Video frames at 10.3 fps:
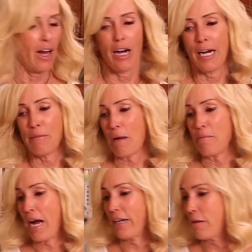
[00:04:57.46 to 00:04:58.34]

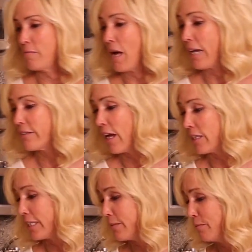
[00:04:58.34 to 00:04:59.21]
I'm not
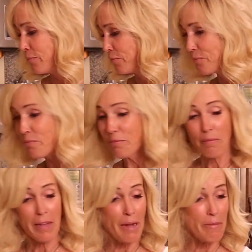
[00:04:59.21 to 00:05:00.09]
telling.
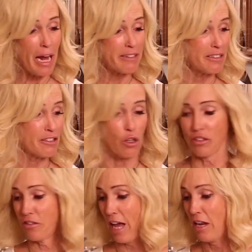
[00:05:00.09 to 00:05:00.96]
I'm not
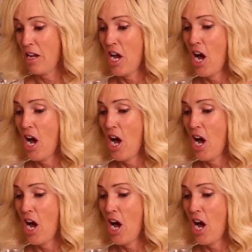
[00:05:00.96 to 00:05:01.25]
disclosing that.